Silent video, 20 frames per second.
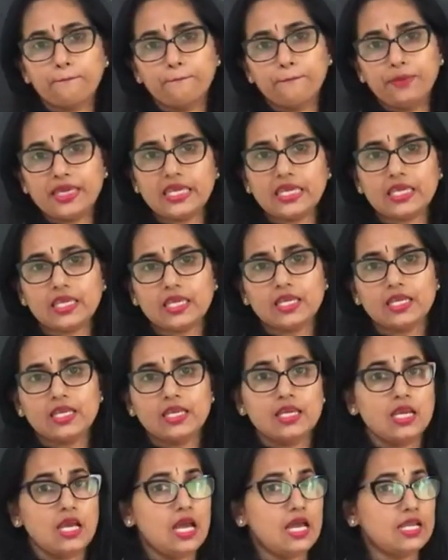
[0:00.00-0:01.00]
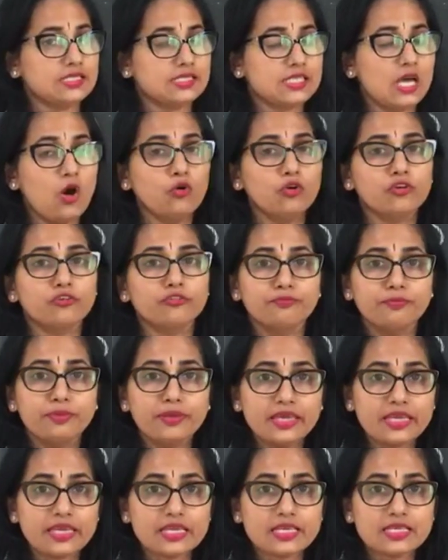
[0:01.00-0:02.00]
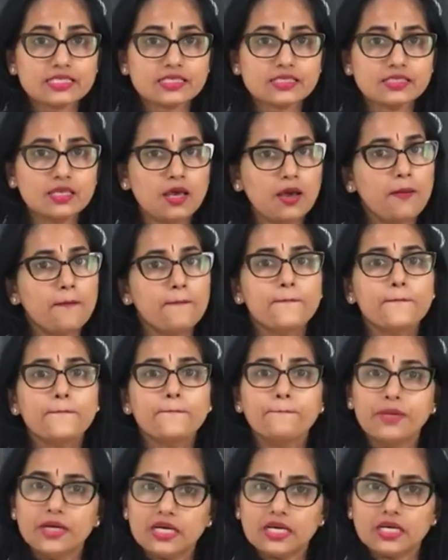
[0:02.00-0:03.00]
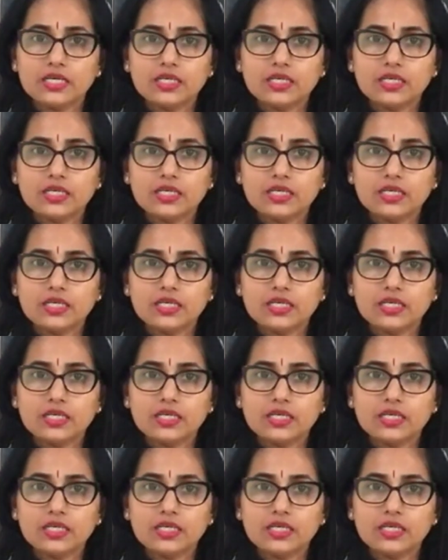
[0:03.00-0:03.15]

B. And sound of B is B.